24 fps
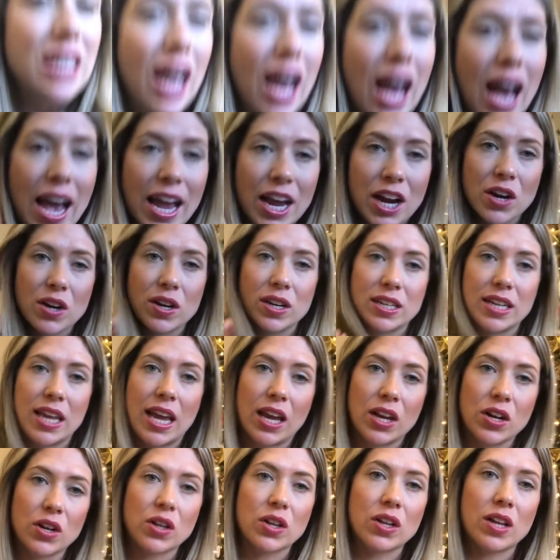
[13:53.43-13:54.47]
a higher end
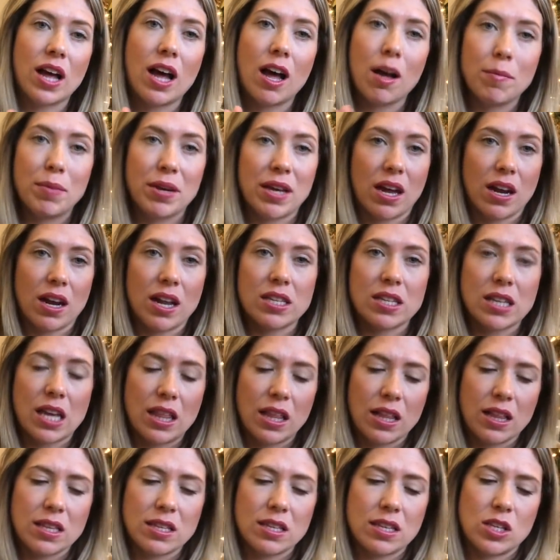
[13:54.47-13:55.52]
candle, I'll be honest. I
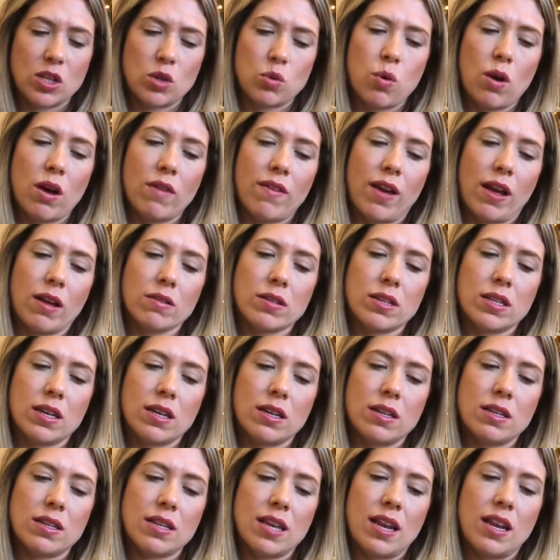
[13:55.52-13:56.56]
think this is 12
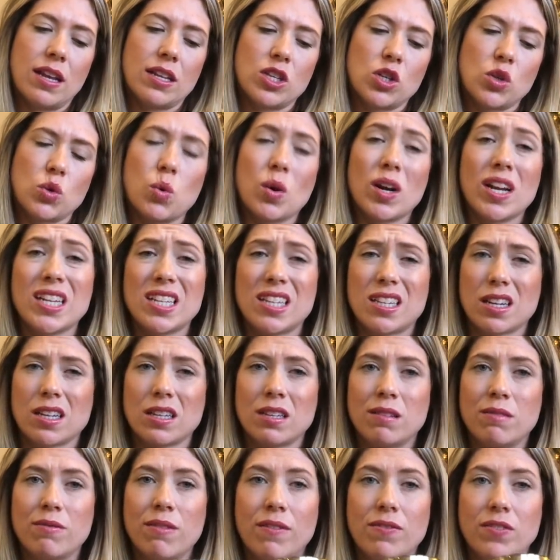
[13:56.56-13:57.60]
ounces and it's
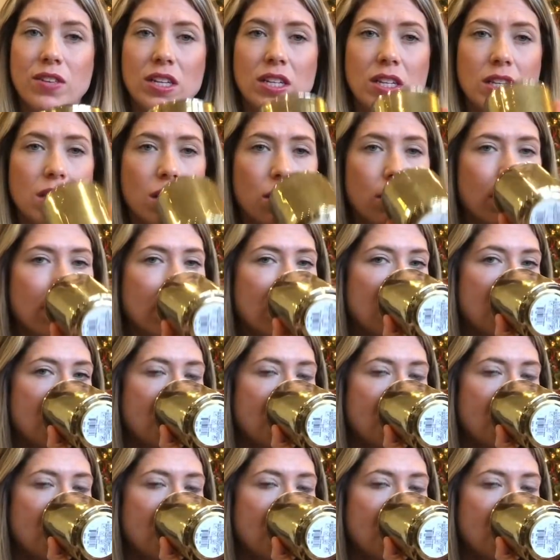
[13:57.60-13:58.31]
$26.50. So